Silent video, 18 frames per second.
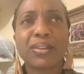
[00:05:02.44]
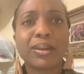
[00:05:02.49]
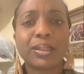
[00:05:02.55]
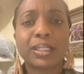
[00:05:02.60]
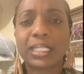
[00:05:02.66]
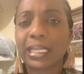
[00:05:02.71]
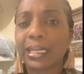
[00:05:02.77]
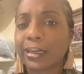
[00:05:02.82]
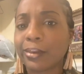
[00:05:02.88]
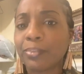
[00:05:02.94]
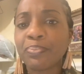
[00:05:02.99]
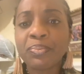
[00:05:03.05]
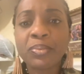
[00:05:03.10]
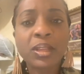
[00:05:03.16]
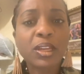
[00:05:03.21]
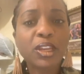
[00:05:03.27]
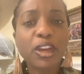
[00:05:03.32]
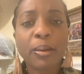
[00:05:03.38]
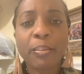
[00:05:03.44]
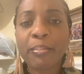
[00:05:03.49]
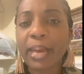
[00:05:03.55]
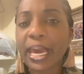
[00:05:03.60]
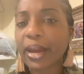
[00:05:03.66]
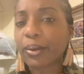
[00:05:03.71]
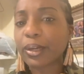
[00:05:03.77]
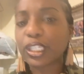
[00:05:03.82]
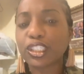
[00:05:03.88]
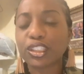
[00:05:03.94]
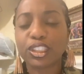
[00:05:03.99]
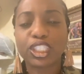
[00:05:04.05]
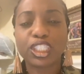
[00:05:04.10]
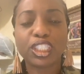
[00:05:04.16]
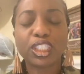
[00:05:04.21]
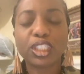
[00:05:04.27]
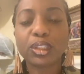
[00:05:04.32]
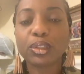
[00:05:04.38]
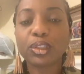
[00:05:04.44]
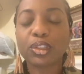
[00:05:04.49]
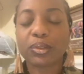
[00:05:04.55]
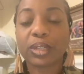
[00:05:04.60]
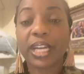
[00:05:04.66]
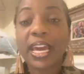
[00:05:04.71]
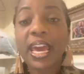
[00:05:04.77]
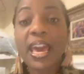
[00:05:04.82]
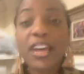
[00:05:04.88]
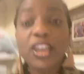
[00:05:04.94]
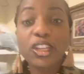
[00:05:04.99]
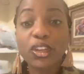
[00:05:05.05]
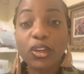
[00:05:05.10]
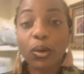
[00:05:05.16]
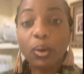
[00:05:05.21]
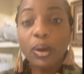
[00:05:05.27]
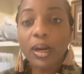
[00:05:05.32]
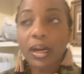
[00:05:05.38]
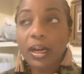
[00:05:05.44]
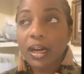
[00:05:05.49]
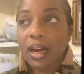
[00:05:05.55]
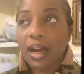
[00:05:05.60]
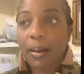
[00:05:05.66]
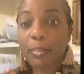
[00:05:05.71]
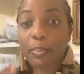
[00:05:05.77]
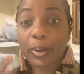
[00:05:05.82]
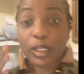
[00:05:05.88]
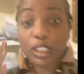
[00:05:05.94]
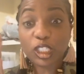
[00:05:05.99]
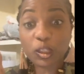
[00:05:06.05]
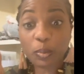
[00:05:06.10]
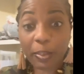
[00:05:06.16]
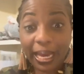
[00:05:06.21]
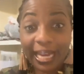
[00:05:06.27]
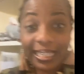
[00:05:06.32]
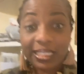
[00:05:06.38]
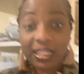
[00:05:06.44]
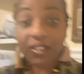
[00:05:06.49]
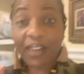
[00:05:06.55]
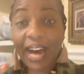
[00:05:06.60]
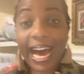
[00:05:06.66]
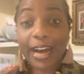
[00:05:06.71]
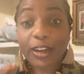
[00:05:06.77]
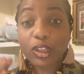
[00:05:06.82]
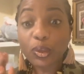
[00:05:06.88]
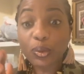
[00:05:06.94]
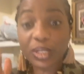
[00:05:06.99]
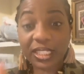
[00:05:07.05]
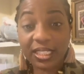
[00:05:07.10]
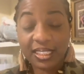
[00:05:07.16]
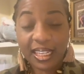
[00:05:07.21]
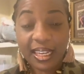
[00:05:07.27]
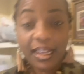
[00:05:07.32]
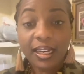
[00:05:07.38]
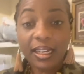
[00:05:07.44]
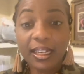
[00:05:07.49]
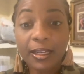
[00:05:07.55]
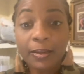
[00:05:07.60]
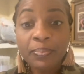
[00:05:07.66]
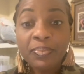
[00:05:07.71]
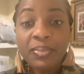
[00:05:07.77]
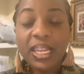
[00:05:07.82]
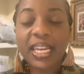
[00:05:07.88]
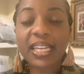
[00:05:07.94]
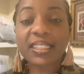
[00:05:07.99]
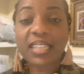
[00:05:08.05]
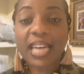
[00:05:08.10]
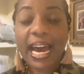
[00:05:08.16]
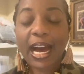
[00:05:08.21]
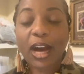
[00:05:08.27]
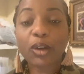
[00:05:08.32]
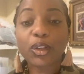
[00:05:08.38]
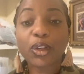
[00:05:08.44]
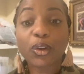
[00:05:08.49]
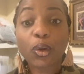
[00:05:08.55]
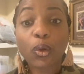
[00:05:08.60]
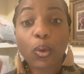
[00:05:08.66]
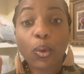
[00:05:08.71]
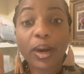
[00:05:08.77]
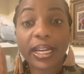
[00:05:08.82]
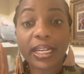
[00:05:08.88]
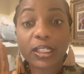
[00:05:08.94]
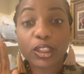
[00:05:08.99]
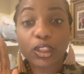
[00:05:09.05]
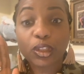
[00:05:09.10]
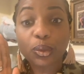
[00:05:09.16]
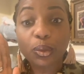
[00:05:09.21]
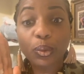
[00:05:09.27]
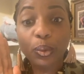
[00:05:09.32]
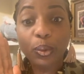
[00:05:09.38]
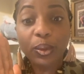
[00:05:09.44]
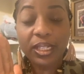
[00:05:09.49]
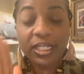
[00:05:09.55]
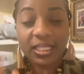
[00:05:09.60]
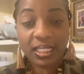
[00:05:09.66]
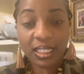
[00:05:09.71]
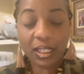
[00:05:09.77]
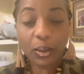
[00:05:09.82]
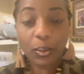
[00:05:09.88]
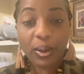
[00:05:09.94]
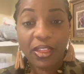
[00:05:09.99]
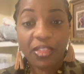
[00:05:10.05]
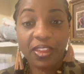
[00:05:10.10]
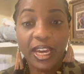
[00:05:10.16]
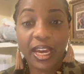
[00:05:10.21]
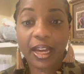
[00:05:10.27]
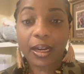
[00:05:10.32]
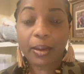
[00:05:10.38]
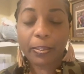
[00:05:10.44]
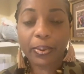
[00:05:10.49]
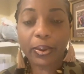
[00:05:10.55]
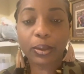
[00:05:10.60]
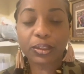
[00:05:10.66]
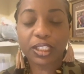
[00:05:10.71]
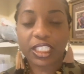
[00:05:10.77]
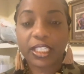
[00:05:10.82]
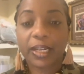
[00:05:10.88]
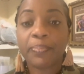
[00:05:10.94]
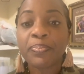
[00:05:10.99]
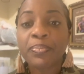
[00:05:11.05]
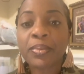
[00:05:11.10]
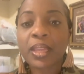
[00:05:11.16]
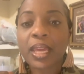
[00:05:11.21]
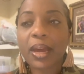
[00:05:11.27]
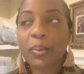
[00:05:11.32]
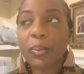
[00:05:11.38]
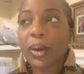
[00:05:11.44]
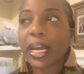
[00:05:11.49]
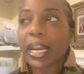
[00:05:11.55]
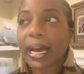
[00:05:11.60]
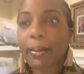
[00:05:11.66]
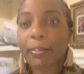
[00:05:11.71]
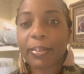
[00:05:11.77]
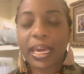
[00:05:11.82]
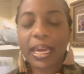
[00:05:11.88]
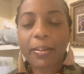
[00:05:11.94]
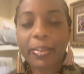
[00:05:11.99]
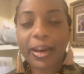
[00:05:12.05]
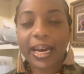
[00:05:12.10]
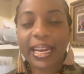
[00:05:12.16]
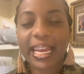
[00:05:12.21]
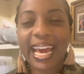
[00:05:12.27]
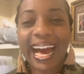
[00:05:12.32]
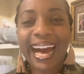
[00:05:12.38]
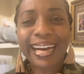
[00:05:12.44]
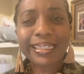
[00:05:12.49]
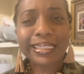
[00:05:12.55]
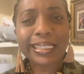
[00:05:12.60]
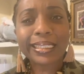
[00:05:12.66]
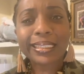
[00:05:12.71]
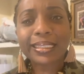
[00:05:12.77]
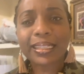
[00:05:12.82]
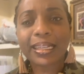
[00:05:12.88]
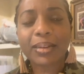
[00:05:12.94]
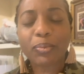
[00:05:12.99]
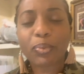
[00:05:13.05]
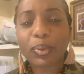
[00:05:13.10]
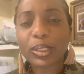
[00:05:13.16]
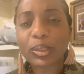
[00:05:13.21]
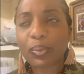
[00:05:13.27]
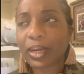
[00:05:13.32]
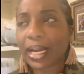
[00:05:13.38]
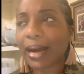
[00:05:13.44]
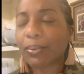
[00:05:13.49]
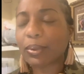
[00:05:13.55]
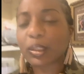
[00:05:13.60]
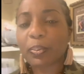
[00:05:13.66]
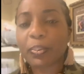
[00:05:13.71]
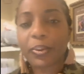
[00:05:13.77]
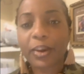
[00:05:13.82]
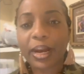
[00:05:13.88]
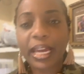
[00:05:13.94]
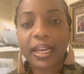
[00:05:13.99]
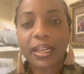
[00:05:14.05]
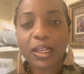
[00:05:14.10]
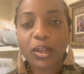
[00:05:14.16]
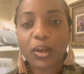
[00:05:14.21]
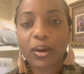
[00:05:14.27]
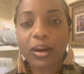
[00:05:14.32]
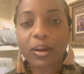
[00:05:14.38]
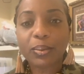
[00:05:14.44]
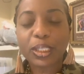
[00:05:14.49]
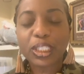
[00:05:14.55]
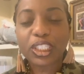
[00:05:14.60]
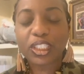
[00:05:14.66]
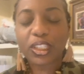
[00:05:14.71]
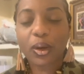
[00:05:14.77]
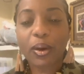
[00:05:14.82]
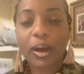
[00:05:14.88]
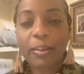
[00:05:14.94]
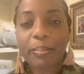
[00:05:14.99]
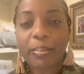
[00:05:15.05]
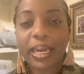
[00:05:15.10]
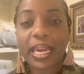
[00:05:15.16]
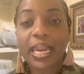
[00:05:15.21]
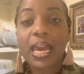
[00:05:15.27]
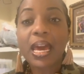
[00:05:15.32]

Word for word: dealing your marriage, your children, your perspective, how you see it, is how you're going to deal with it and approach it. And what I mean by that, I just was when I was praying, the Lord was showing me,